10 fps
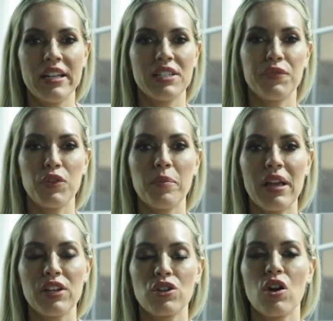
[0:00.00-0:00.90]
is if you
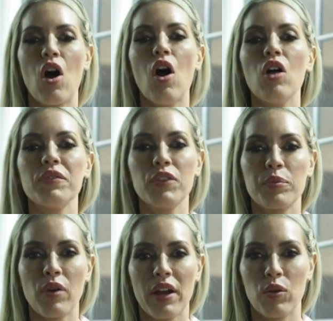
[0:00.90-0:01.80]
make sure all of
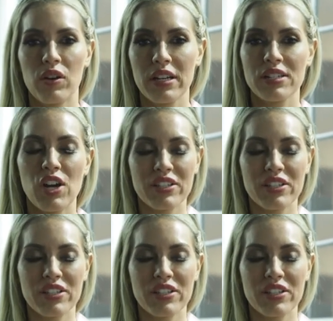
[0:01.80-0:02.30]
your priorities